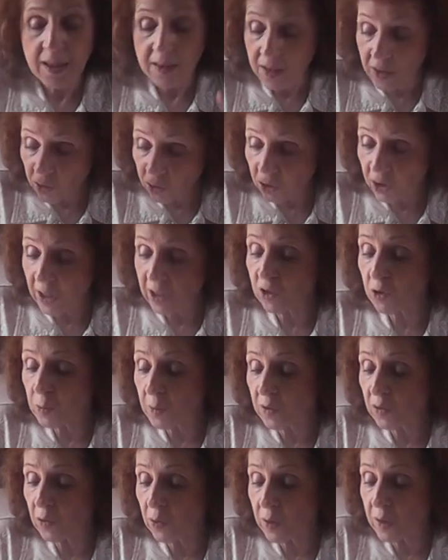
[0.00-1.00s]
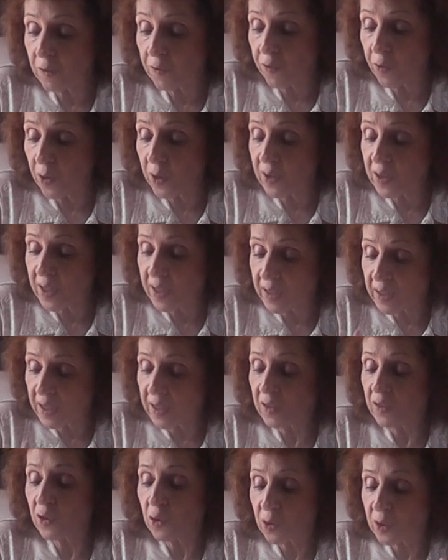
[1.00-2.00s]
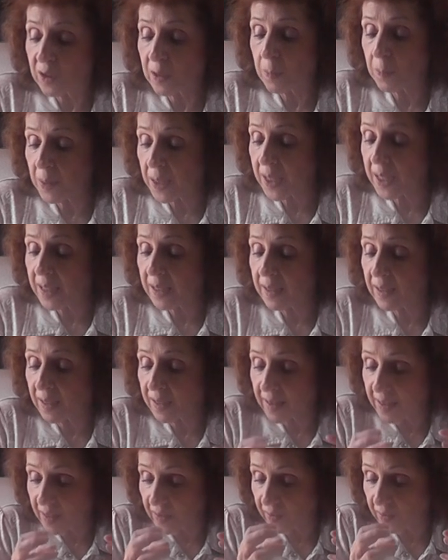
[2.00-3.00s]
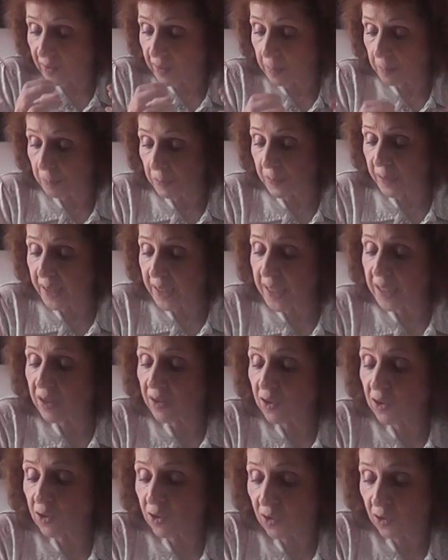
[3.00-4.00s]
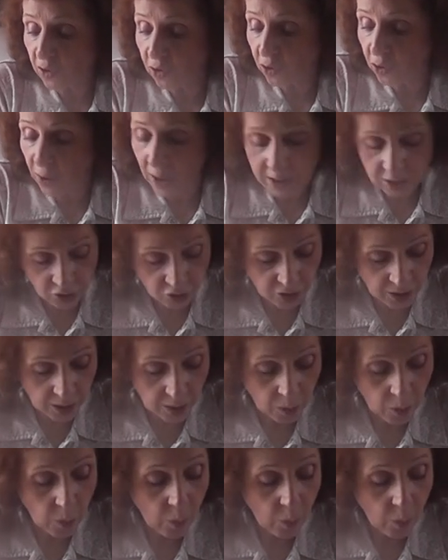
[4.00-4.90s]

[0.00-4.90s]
The judgment is going forth. There is going to be this complete destruction